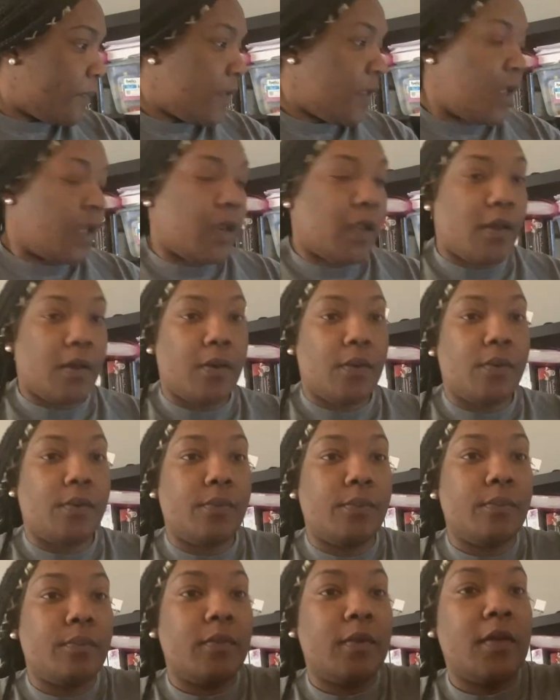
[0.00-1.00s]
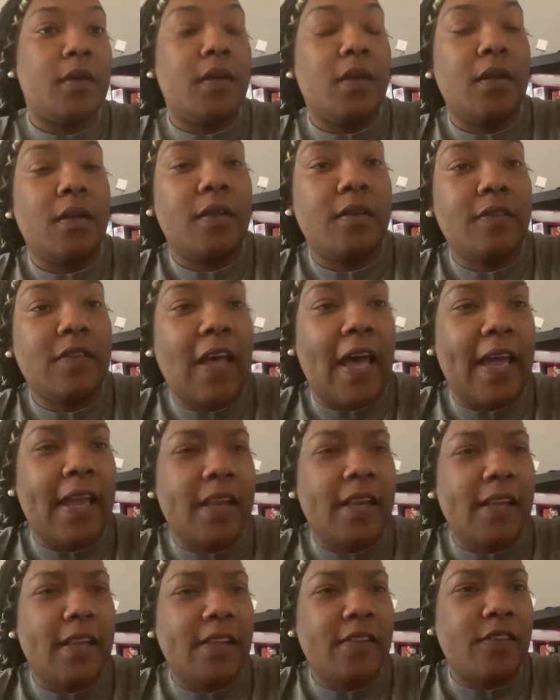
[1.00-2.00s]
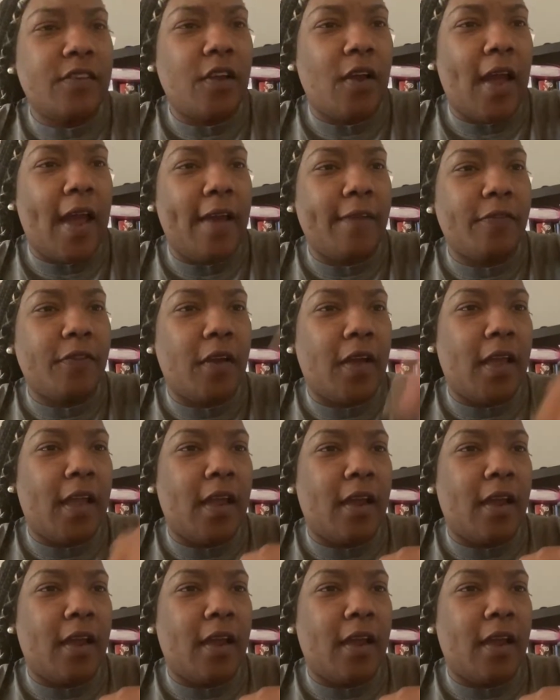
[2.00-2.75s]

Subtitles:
hello. Titus, you're at the